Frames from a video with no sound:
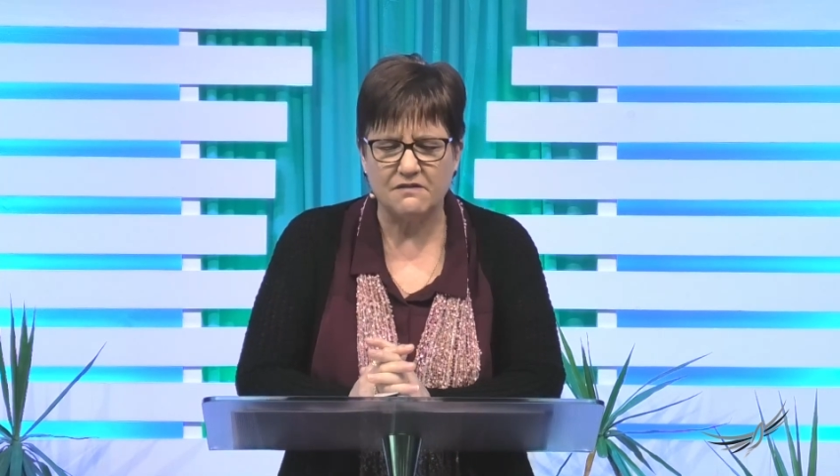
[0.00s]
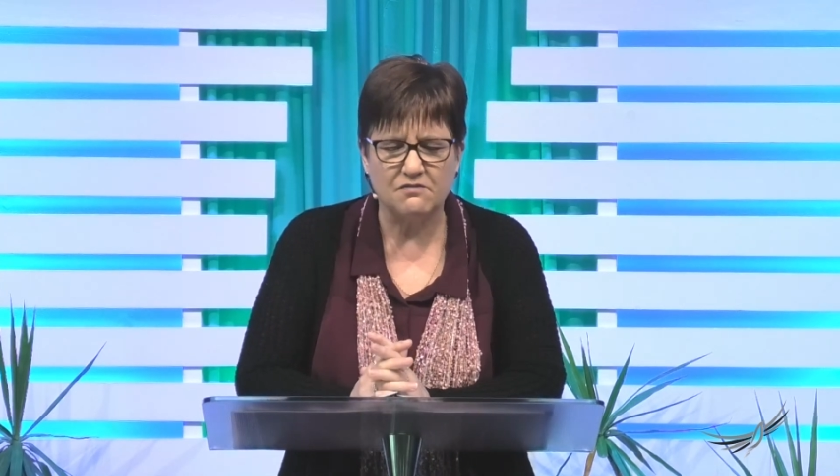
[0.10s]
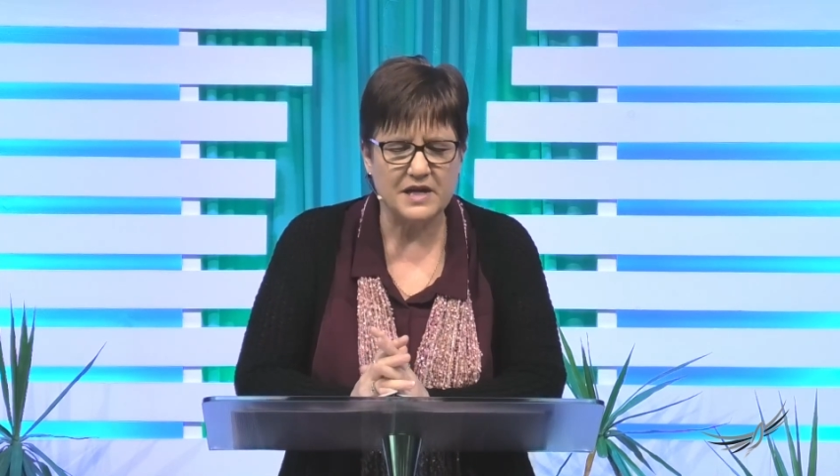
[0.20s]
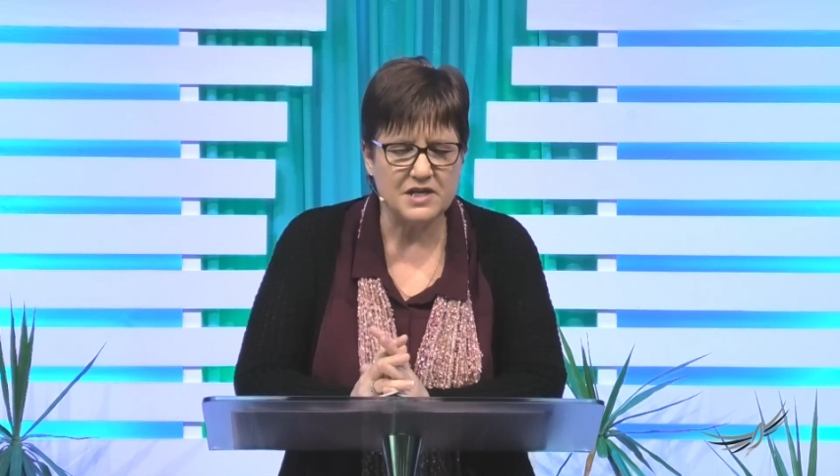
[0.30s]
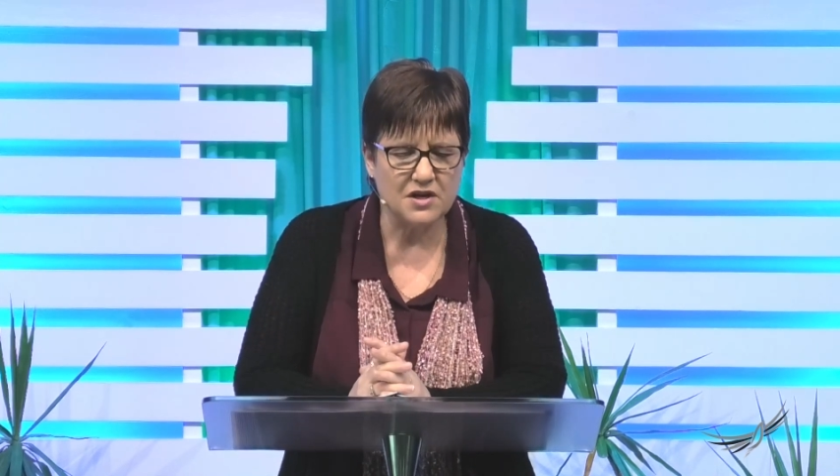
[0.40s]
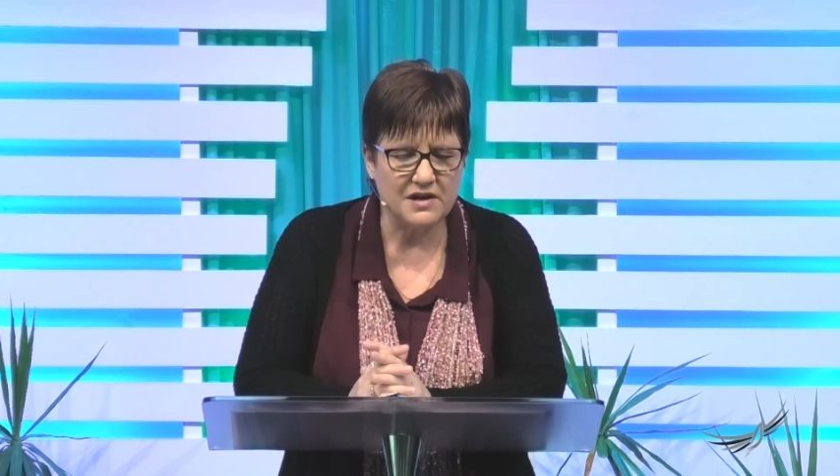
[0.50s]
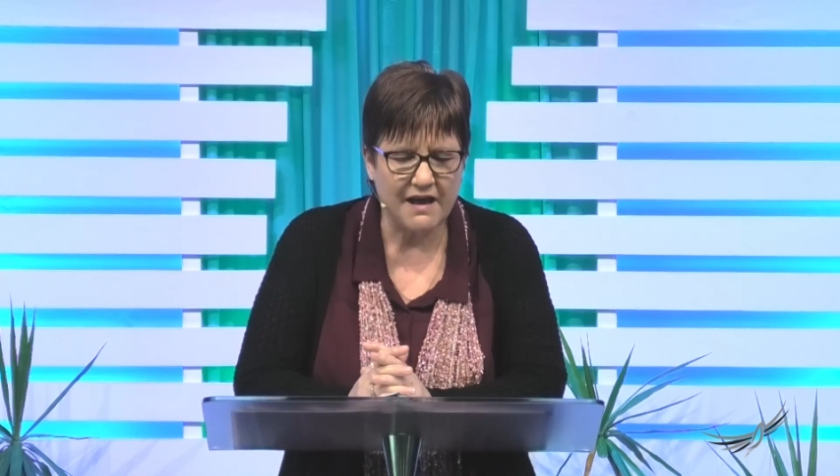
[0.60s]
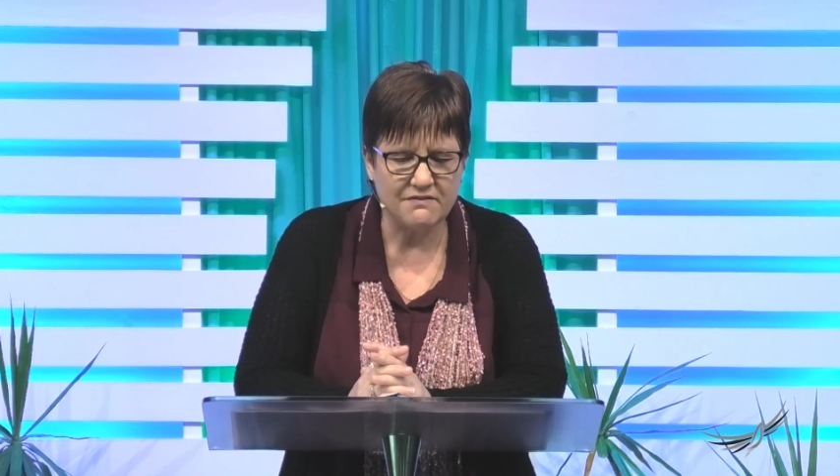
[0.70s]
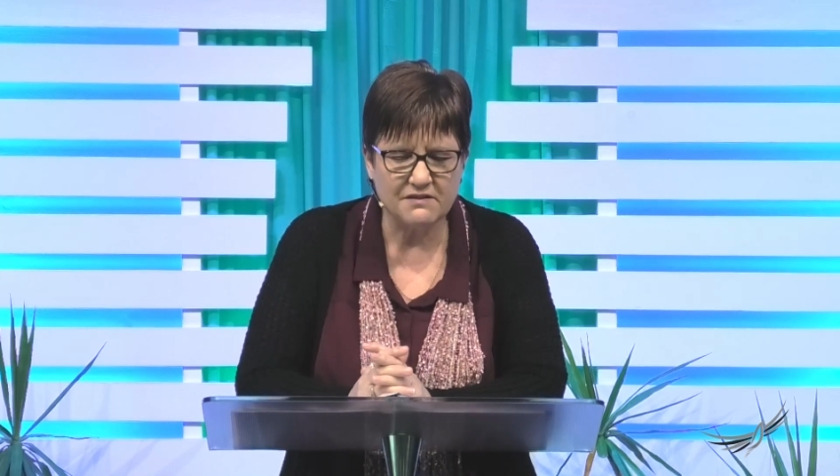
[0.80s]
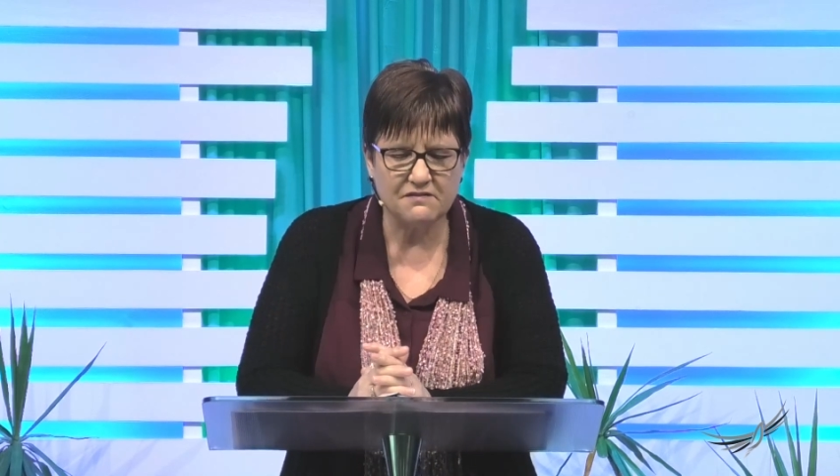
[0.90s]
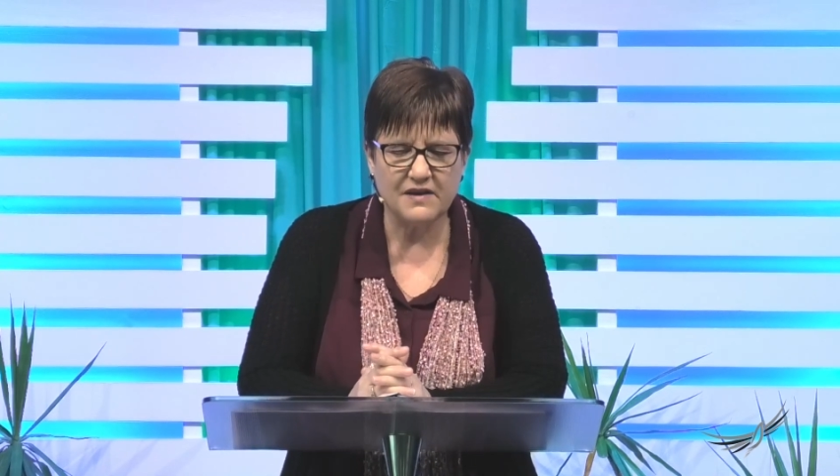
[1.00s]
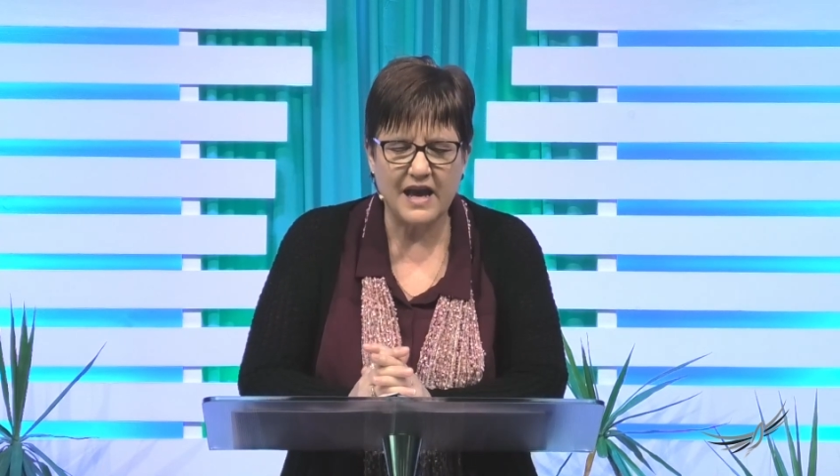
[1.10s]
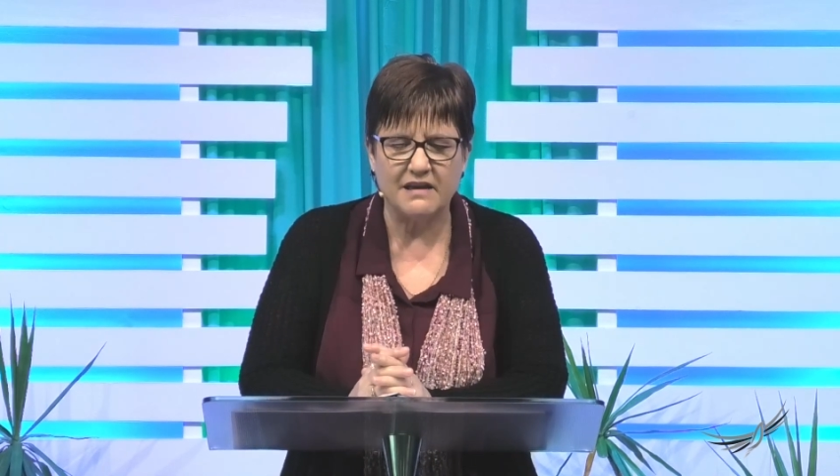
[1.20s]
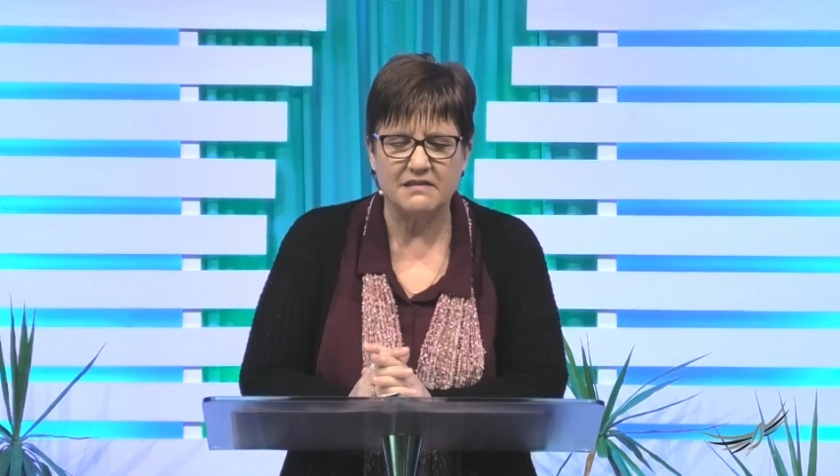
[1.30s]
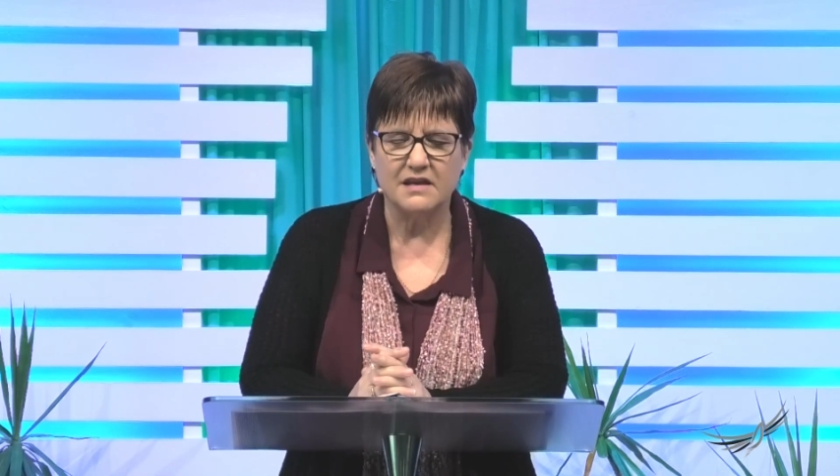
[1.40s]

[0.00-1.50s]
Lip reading: if we don't have the faith